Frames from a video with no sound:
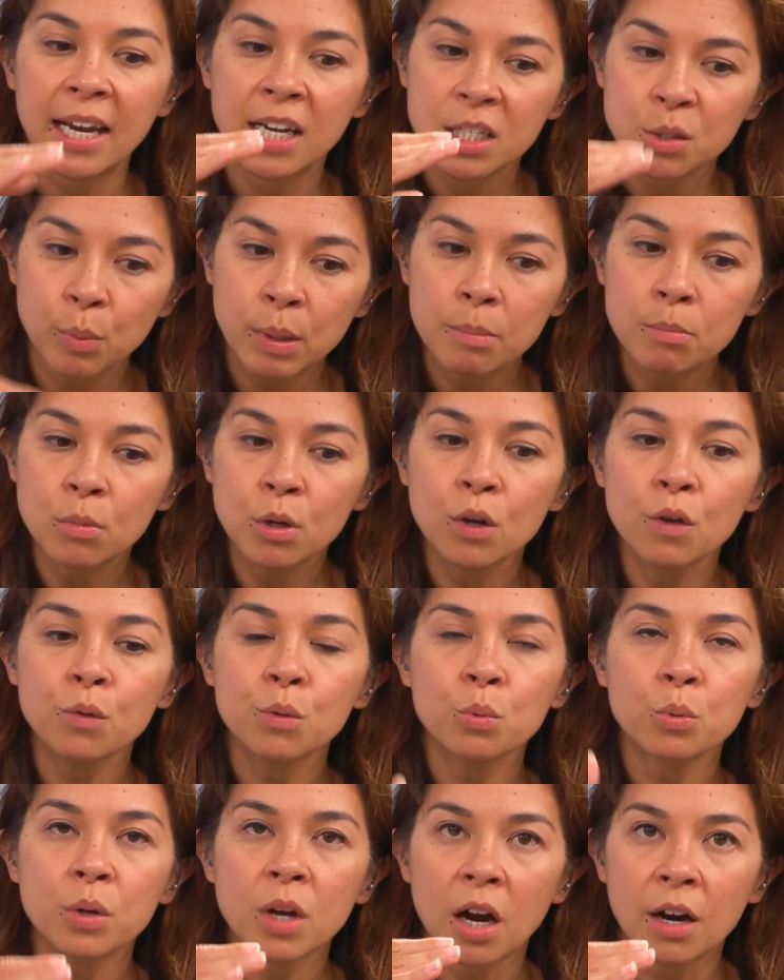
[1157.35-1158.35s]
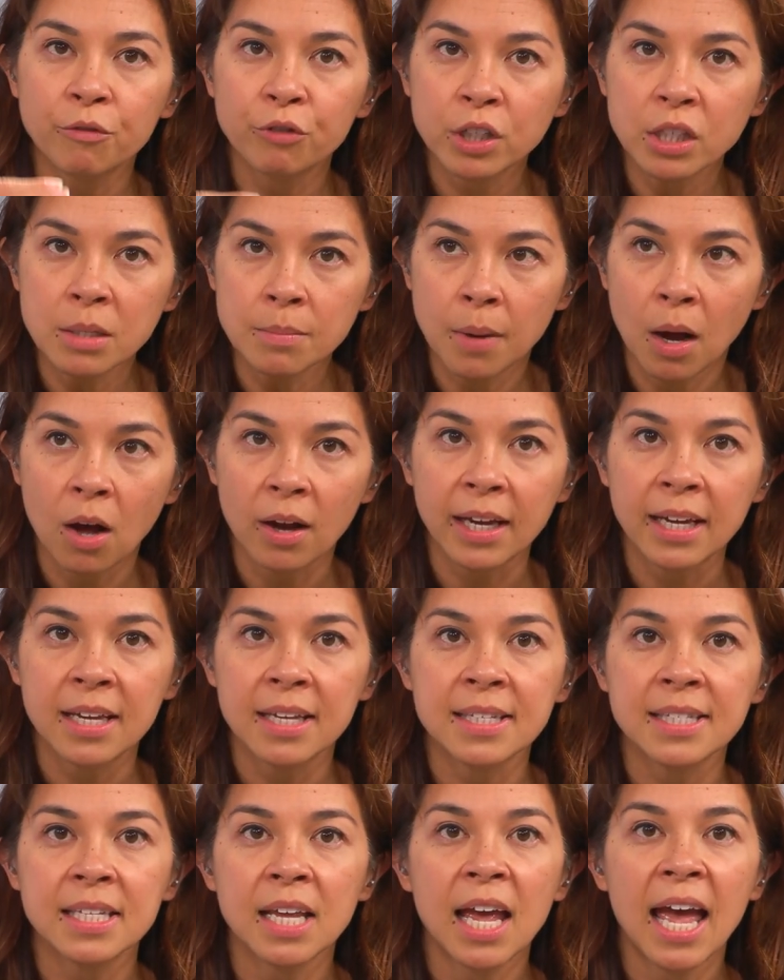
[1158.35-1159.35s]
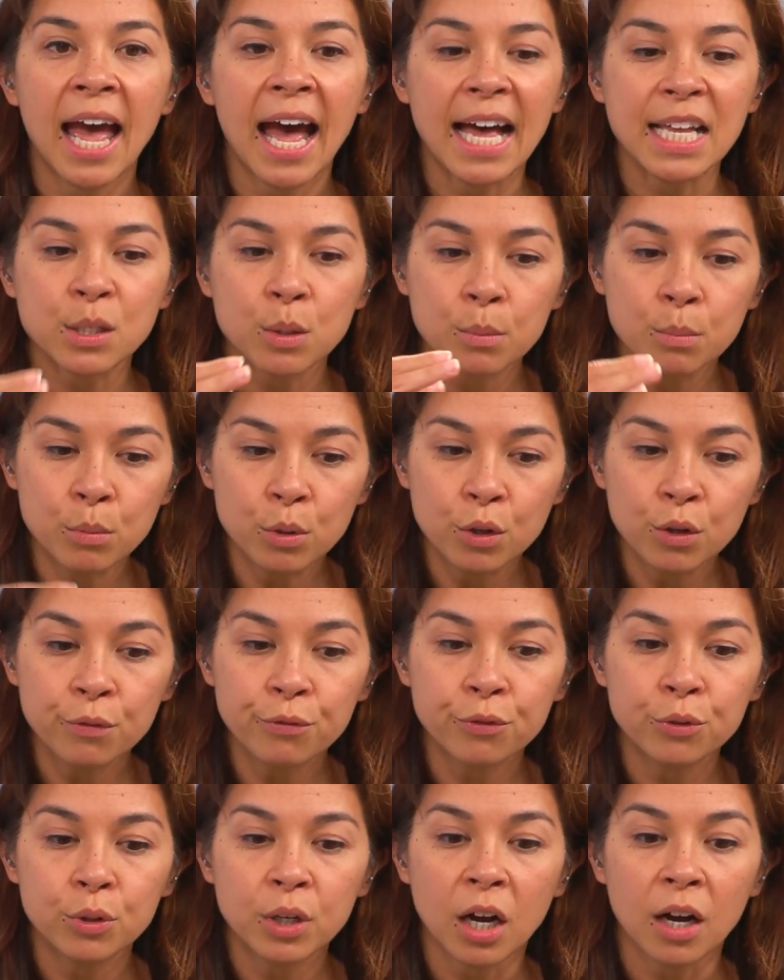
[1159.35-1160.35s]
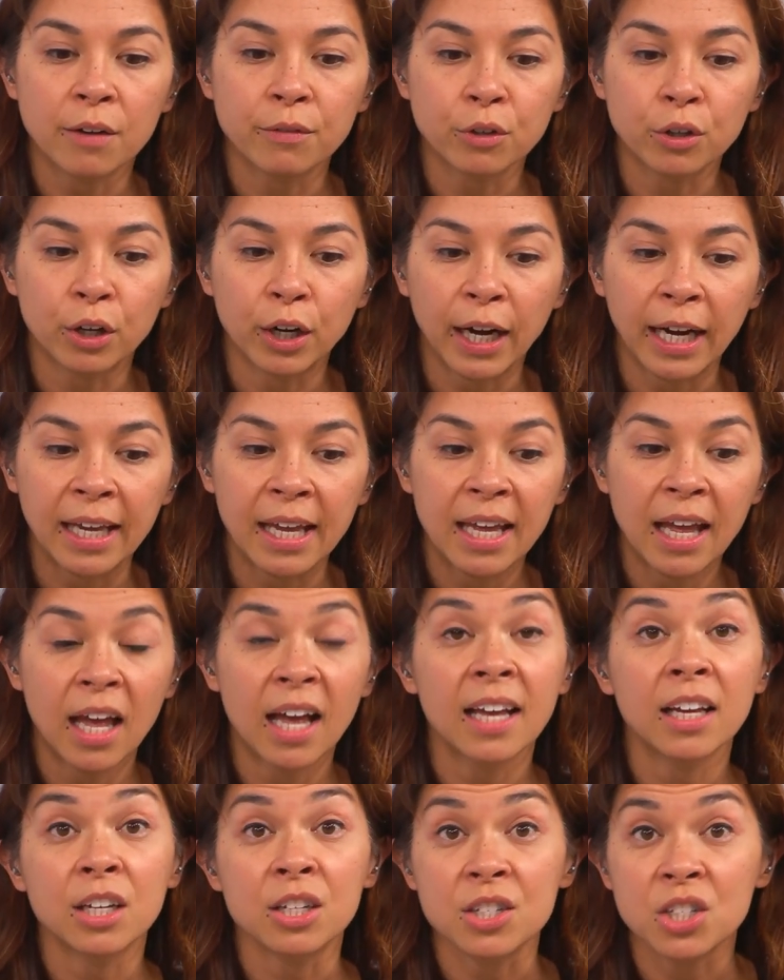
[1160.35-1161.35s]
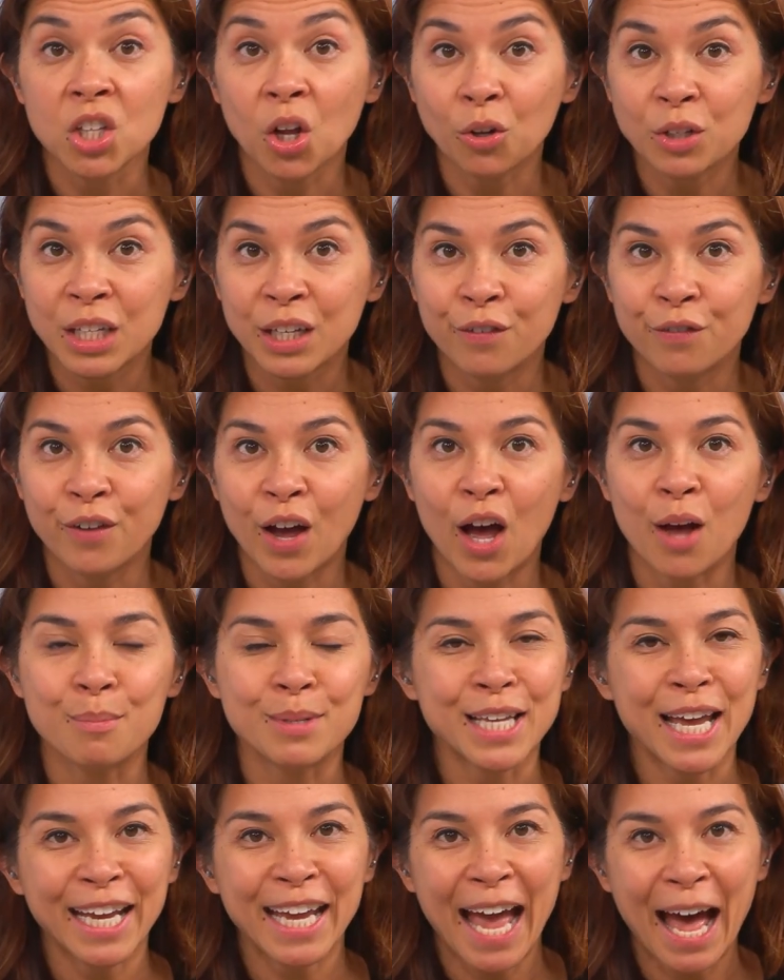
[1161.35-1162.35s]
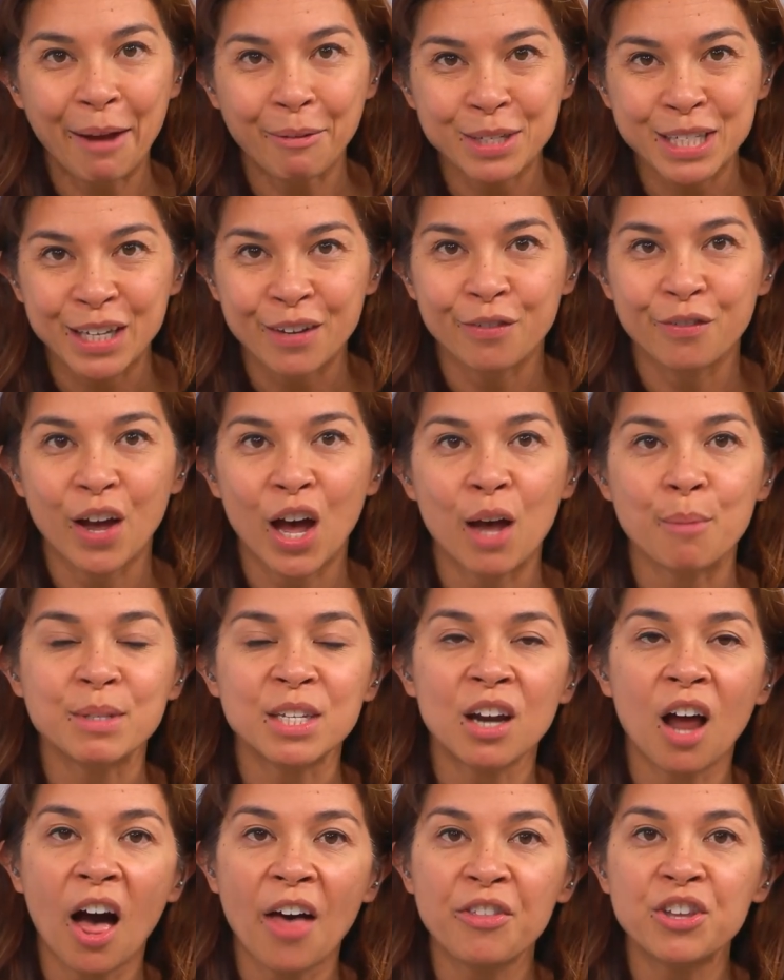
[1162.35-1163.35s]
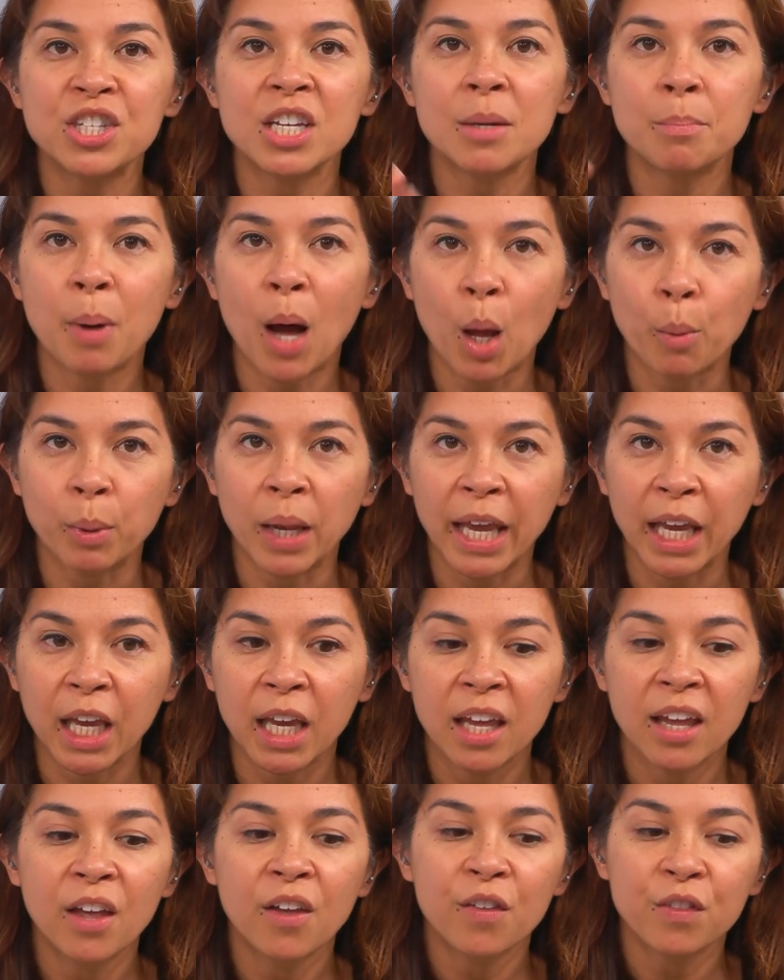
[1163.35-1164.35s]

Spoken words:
And as we move through covering the markets, as we move through covering consulting firms, accounting firms, and others that are public,